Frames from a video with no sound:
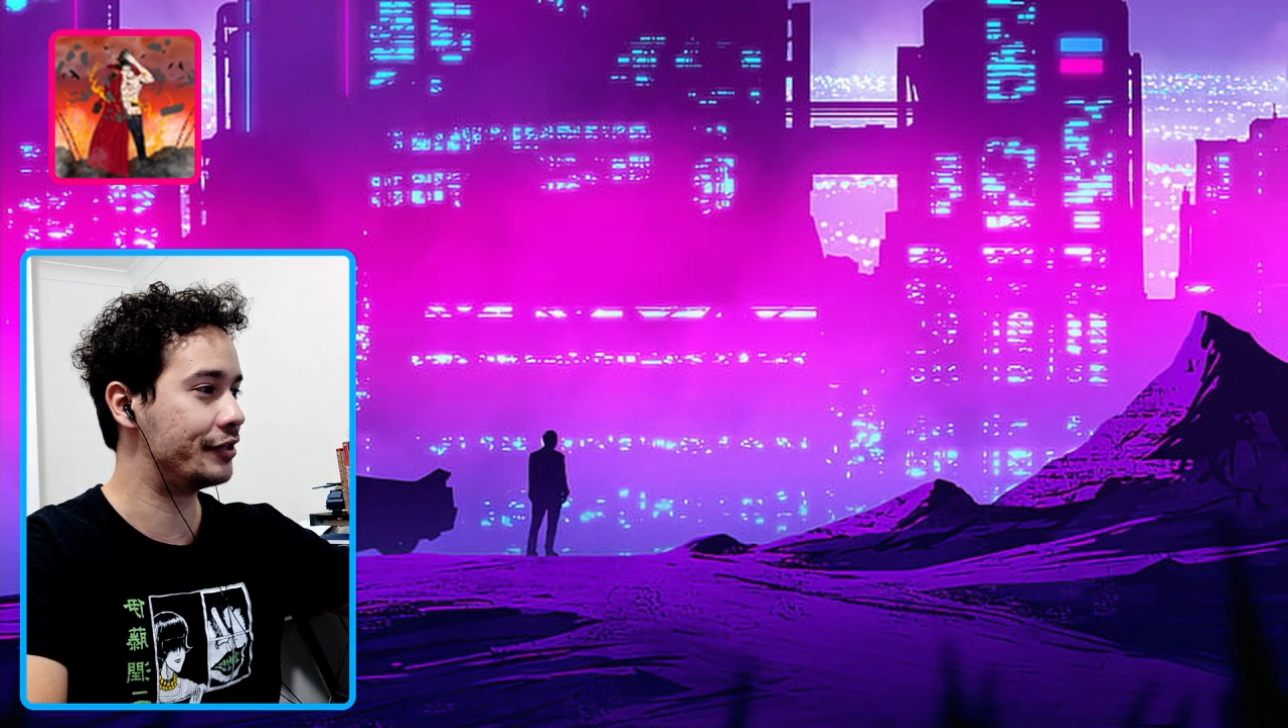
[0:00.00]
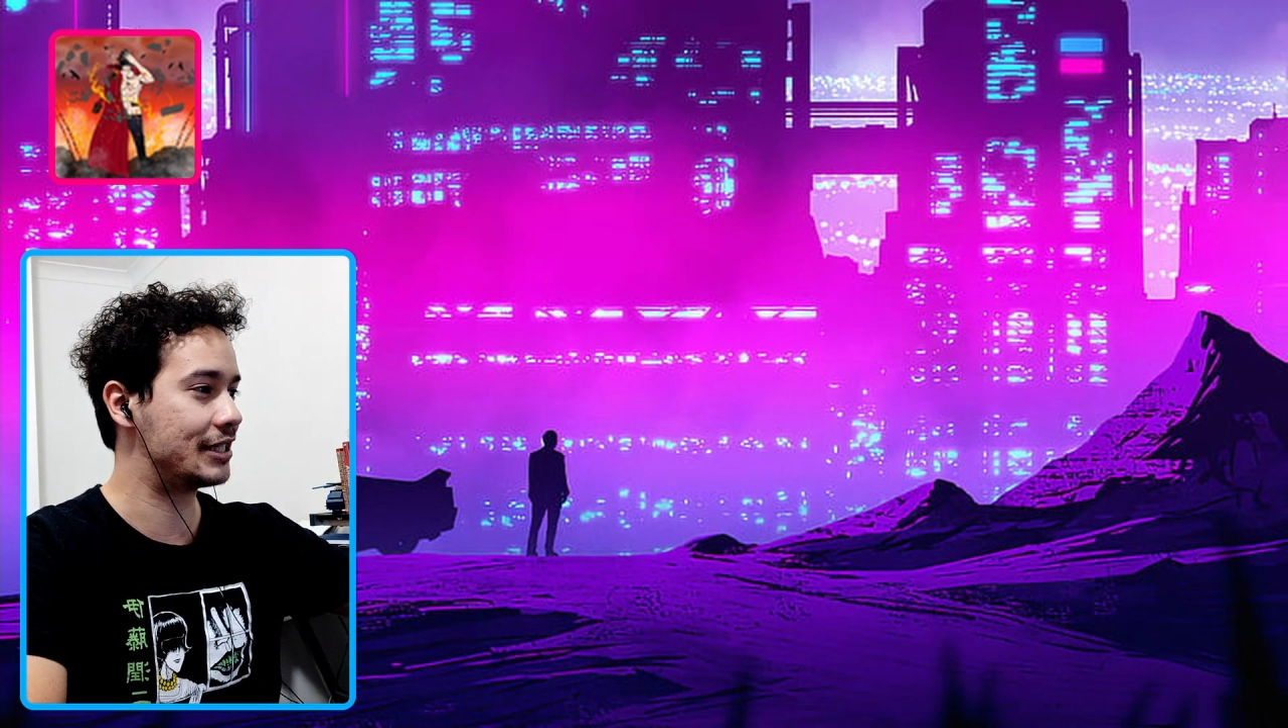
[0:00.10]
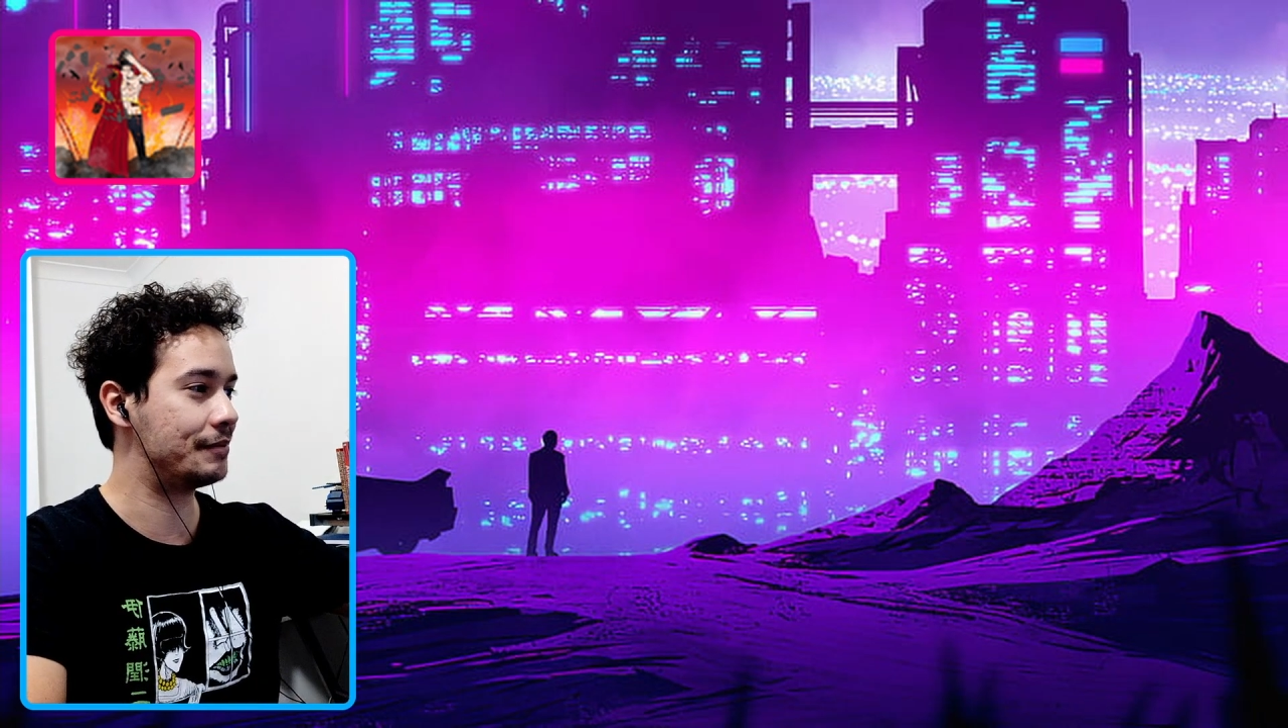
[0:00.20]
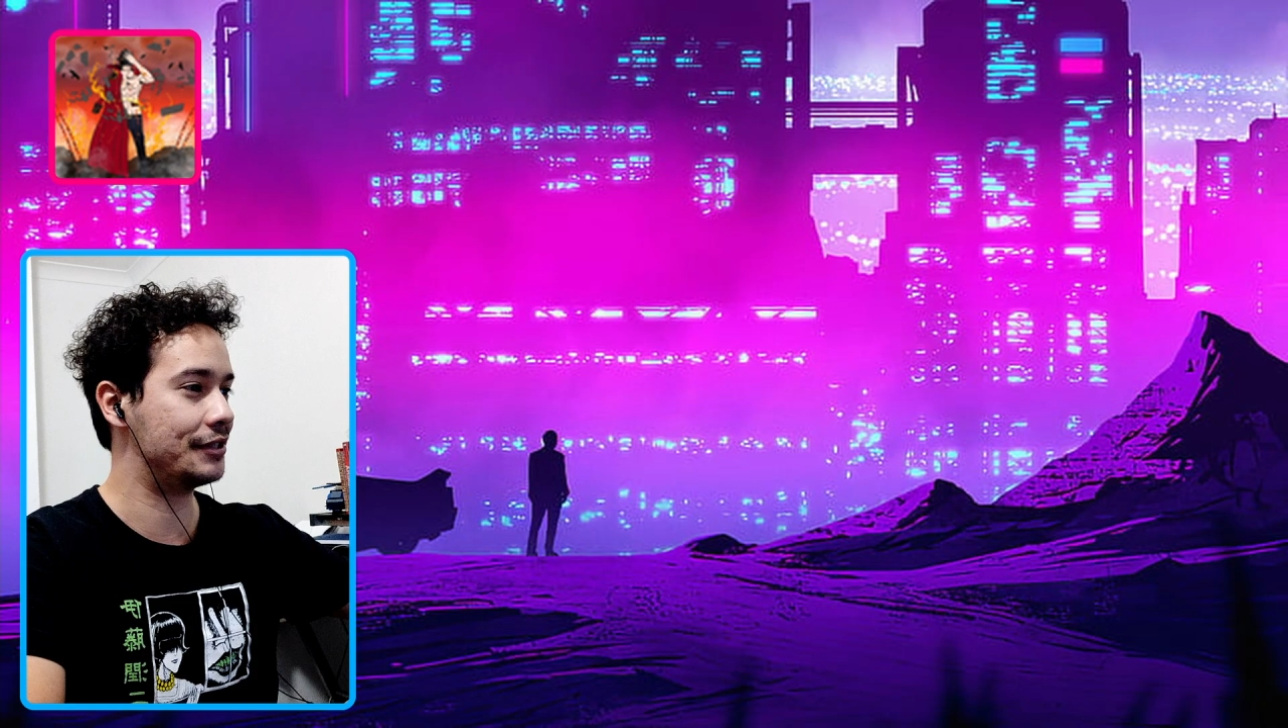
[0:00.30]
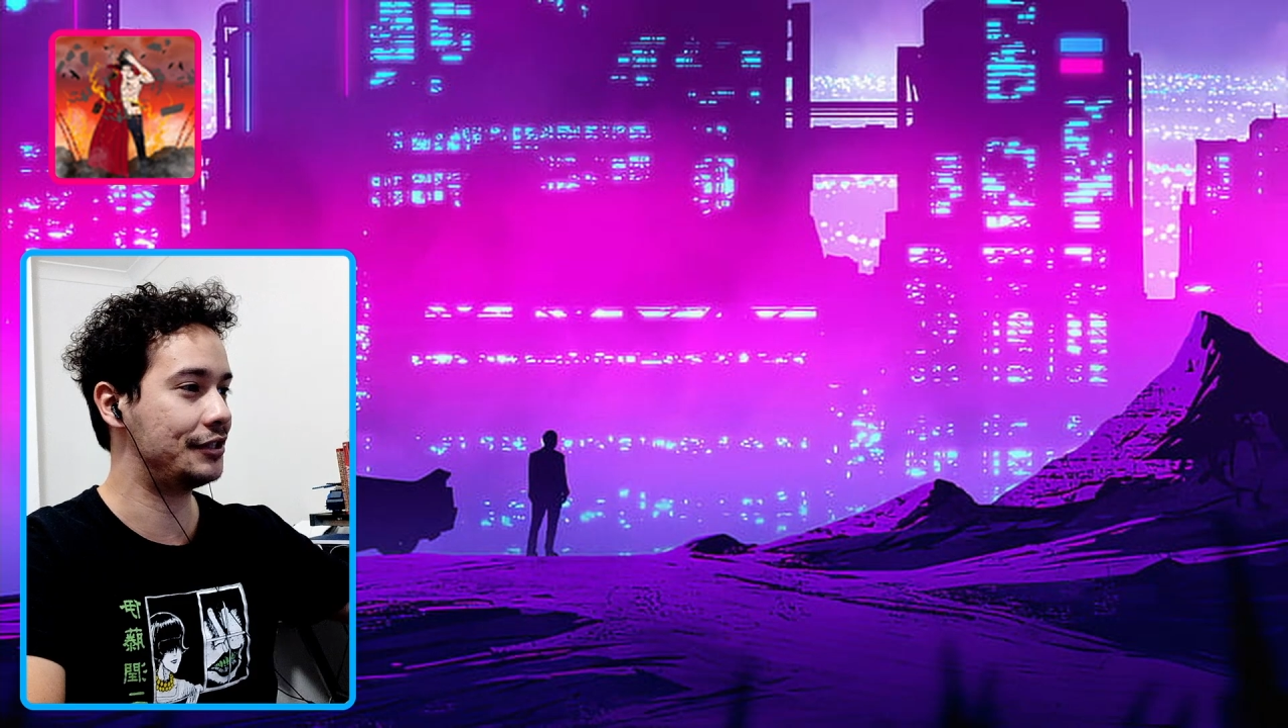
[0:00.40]

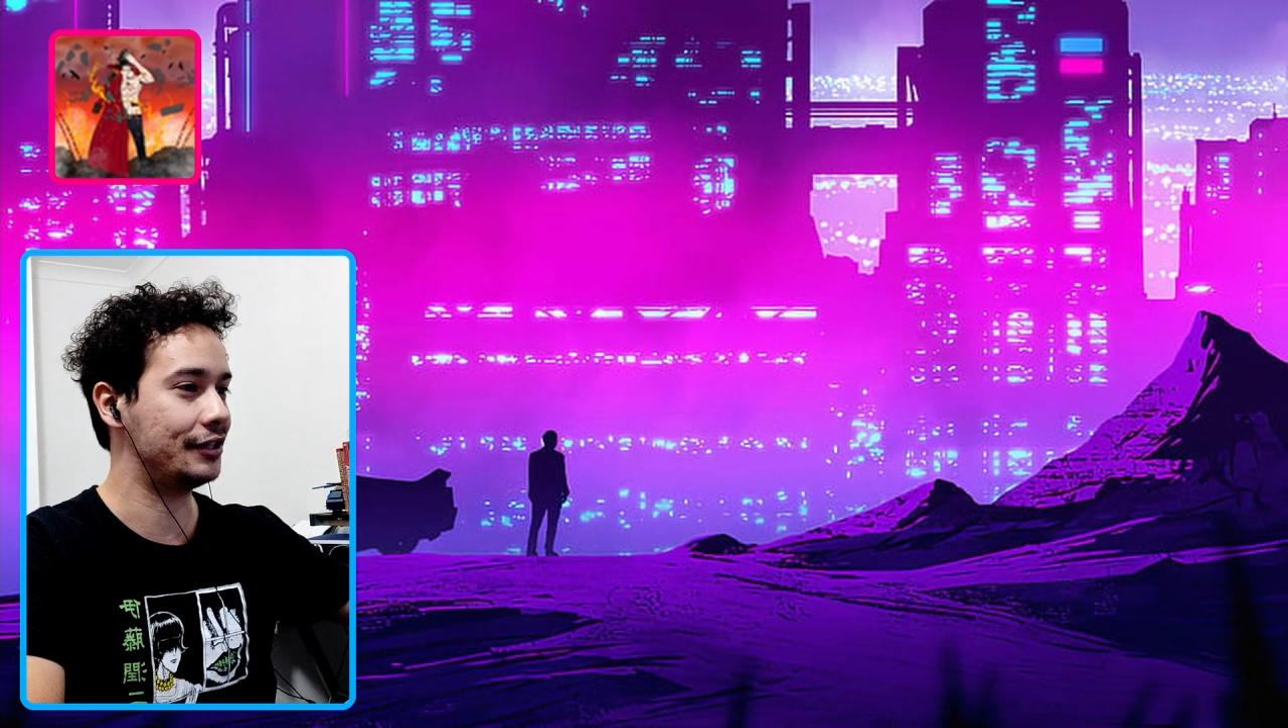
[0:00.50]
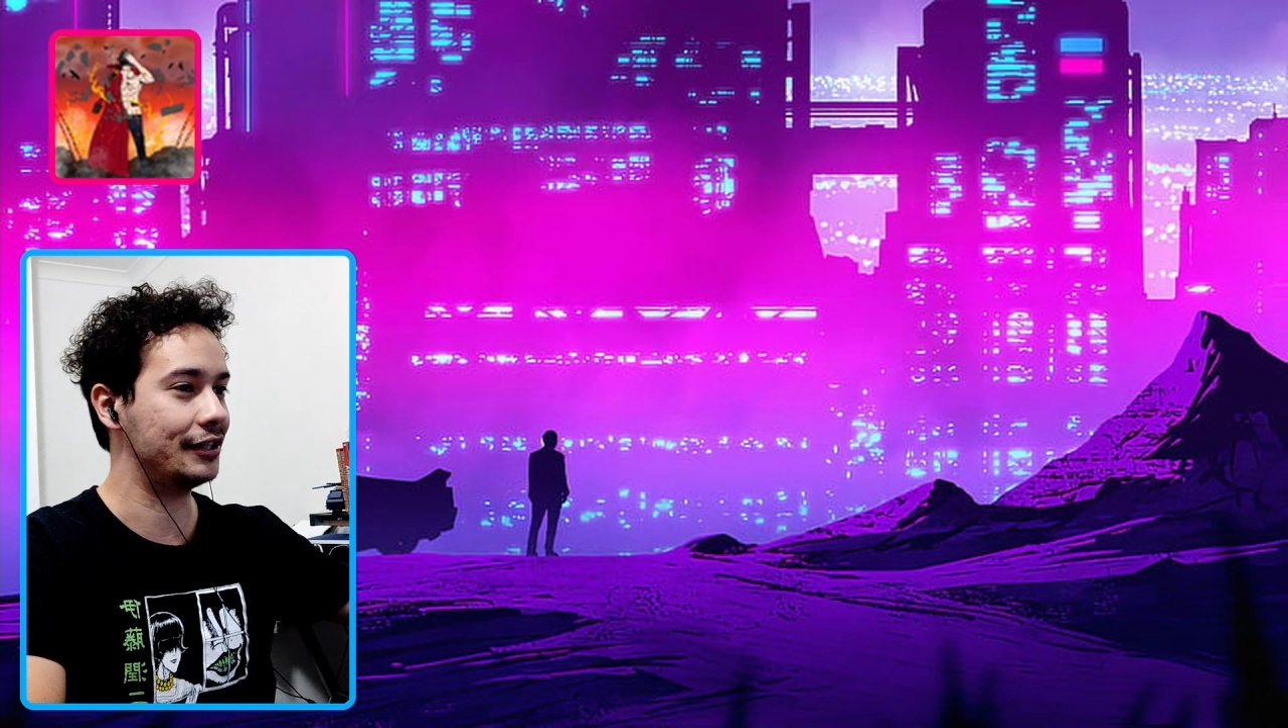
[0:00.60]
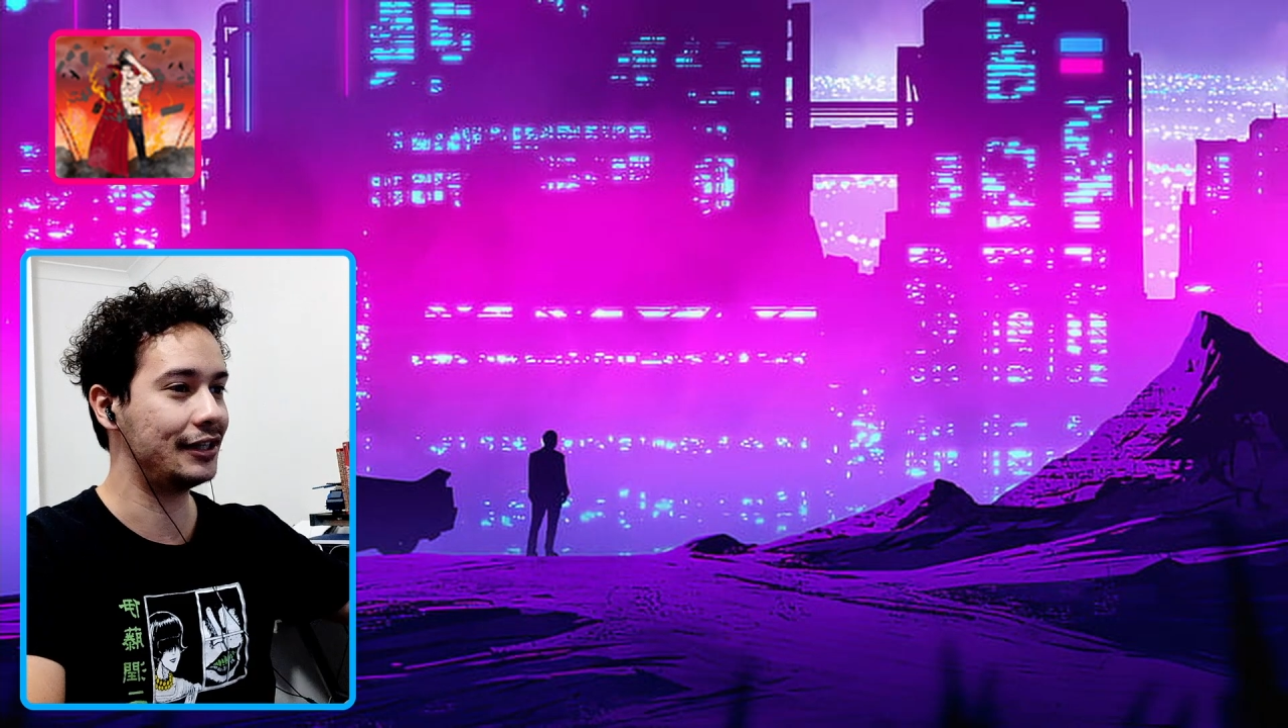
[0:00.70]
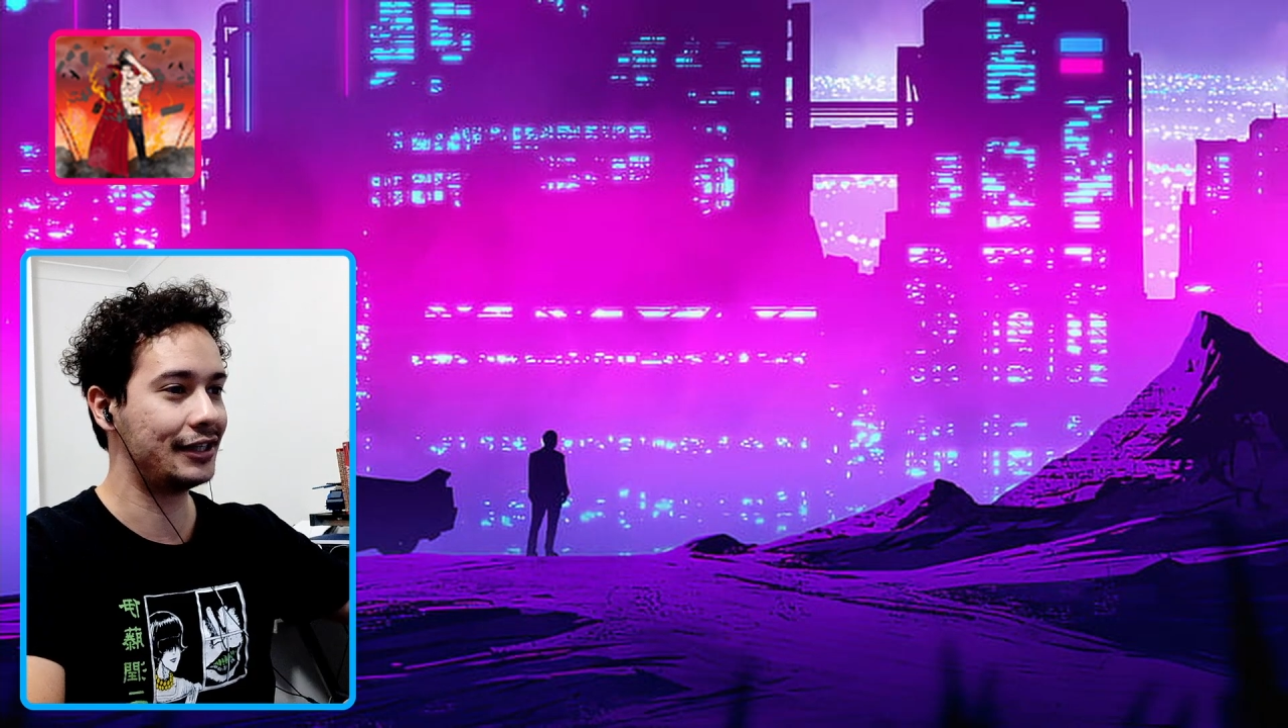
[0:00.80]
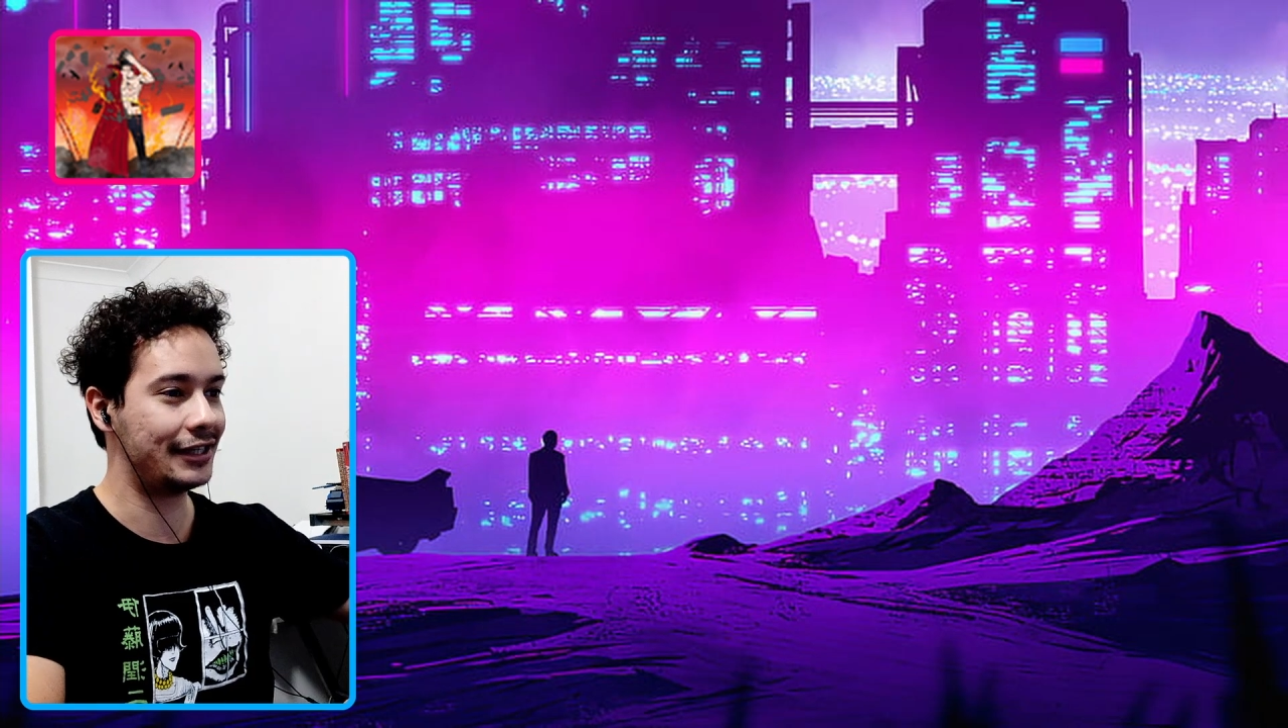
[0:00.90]
this position.